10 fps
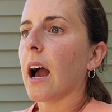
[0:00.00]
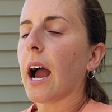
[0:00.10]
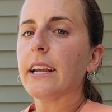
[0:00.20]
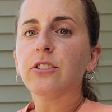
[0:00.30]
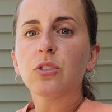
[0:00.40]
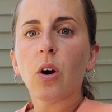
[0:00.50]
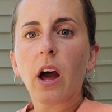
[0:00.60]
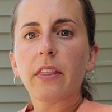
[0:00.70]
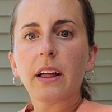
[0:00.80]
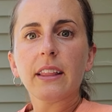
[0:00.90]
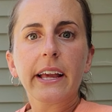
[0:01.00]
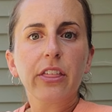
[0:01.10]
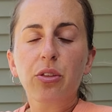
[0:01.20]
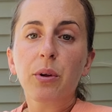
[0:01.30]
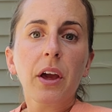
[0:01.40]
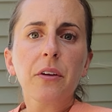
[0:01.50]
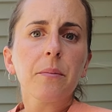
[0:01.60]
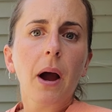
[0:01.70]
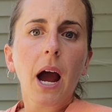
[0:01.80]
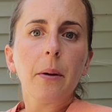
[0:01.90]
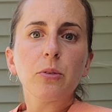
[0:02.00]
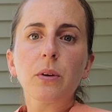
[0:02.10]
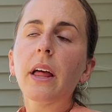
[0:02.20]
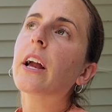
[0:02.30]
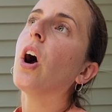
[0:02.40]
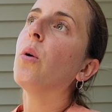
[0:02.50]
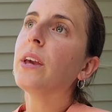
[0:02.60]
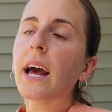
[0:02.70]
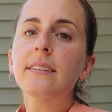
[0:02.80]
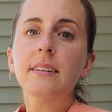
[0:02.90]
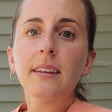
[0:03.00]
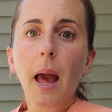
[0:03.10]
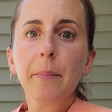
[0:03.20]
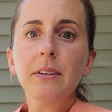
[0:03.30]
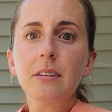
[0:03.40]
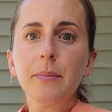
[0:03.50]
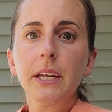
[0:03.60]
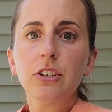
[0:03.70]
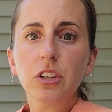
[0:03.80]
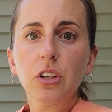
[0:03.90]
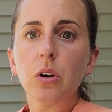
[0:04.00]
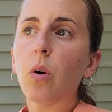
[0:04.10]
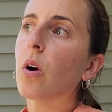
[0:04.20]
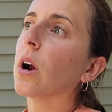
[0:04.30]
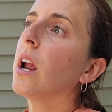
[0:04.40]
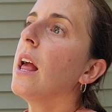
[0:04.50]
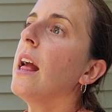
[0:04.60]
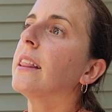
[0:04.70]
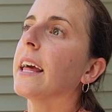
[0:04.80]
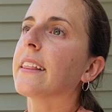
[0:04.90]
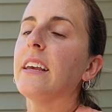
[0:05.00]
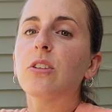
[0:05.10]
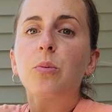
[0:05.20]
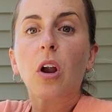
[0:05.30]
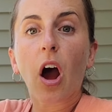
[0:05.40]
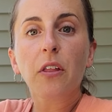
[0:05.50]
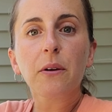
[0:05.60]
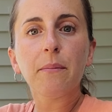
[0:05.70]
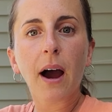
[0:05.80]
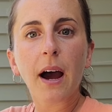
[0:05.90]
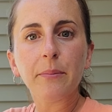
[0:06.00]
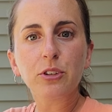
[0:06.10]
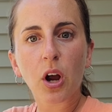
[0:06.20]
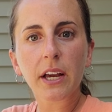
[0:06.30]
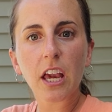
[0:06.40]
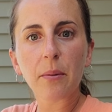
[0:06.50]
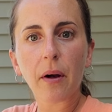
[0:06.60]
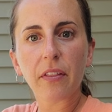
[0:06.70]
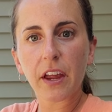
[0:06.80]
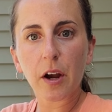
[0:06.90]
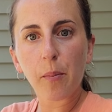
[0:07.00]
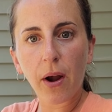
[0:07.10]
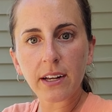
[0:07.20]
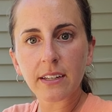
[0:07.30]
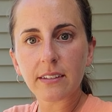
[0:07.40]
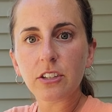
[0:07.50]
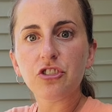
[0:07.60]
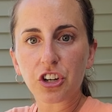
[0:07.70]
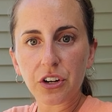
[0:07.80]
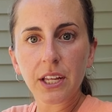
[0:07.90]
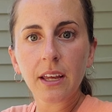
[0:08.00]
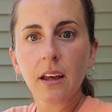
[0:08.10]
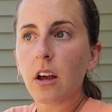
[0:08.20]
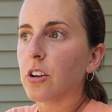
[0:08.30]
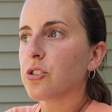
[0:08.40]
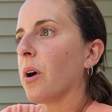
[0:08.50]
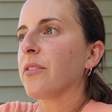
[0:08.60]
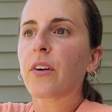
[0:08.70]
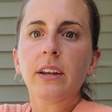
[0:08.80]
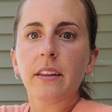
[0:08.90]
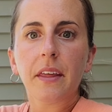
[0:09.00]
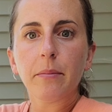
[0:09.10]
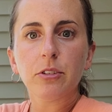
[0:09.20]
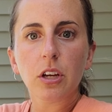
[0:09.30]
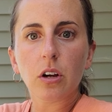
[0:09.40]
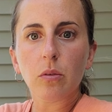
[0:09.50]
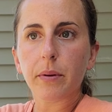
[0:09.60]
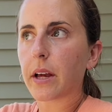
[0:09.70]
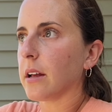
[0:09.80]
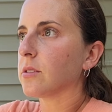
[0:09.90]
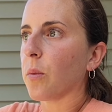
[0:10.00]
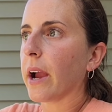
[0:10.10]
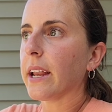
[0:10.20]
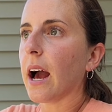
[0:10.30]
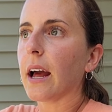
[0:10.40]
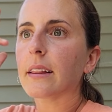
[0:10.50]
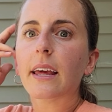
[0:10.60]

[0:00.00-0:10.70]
I saw that 3 other moms were like, oh yes, this happened to me too. Or these were other moms talking about their pregnancy journey. So I friended them too, because why not?